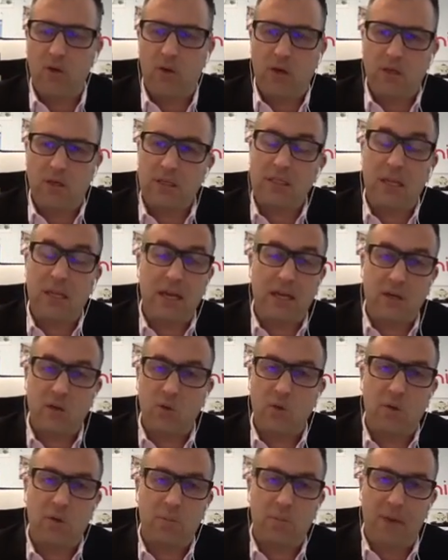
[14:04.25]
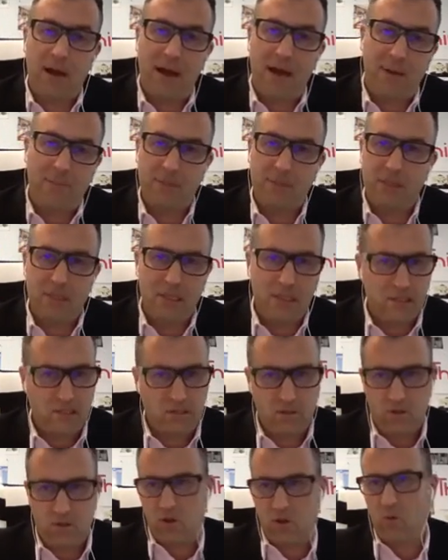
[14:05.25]
Just like Google Maps needs to
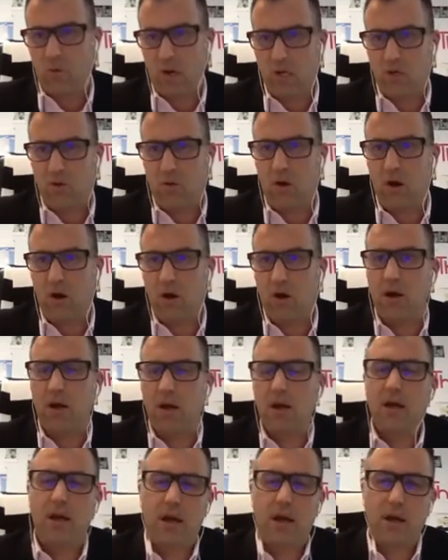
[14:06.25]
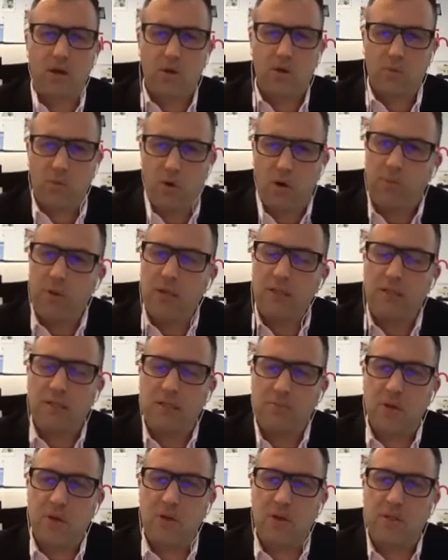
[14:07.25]
know where you are, a good workplace
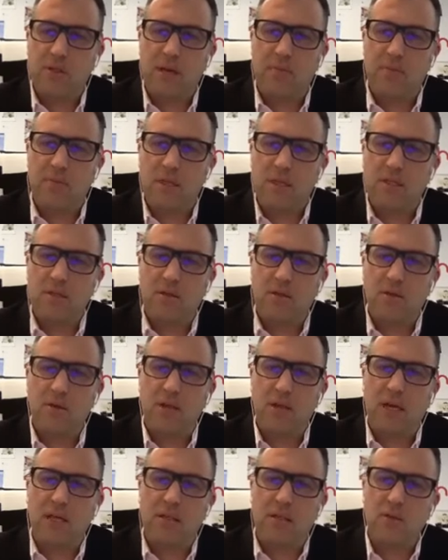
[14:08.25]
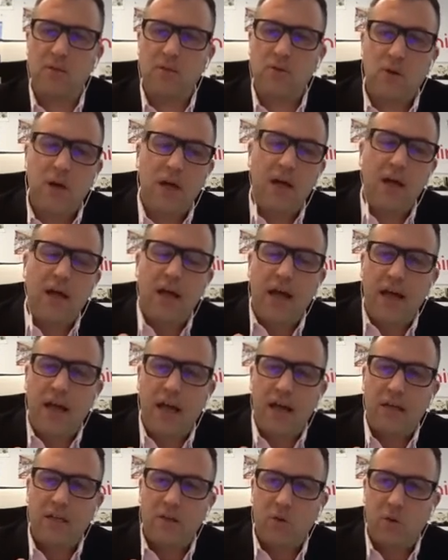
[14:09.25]
experience app needs to know that too. And
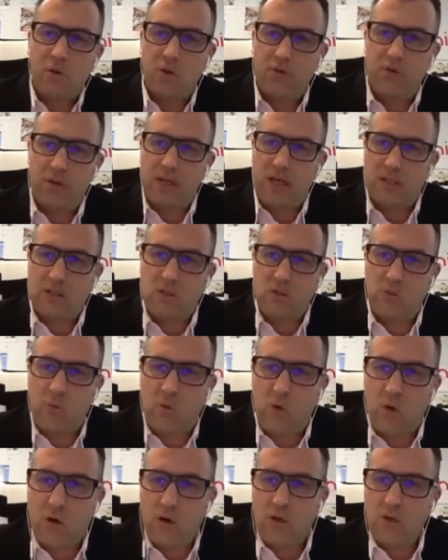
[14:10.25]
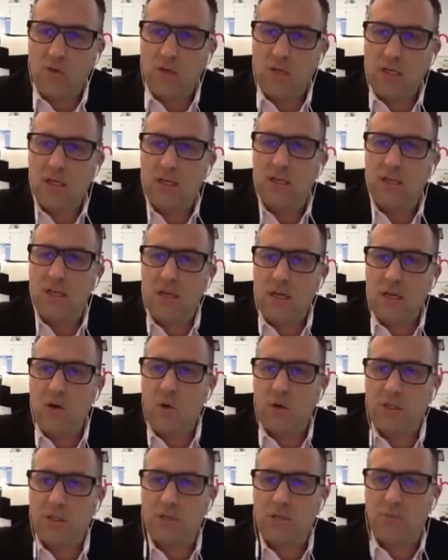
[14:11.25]
in order for that to work, you need an indoor
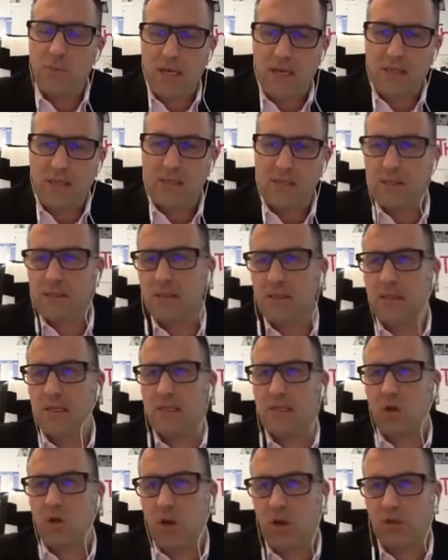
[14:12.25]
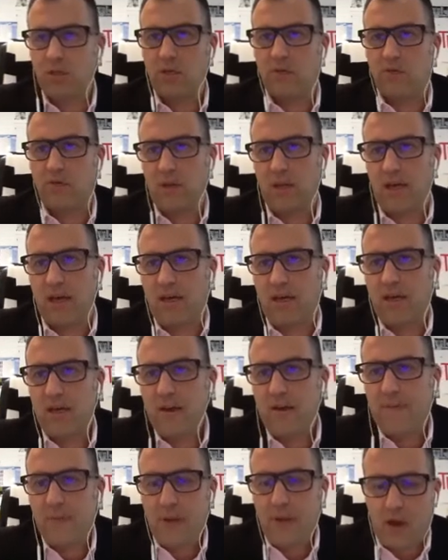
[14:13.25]
GPS, and the technology for that
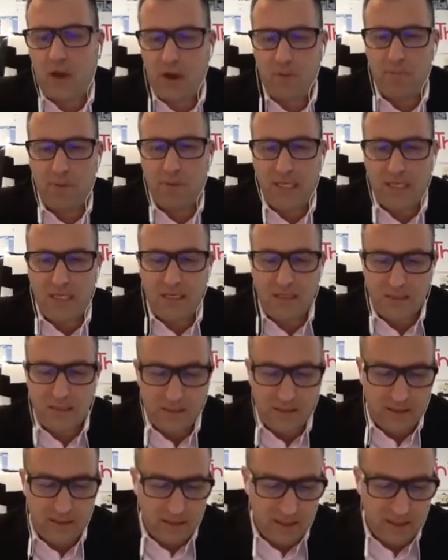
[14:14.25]
are beacons.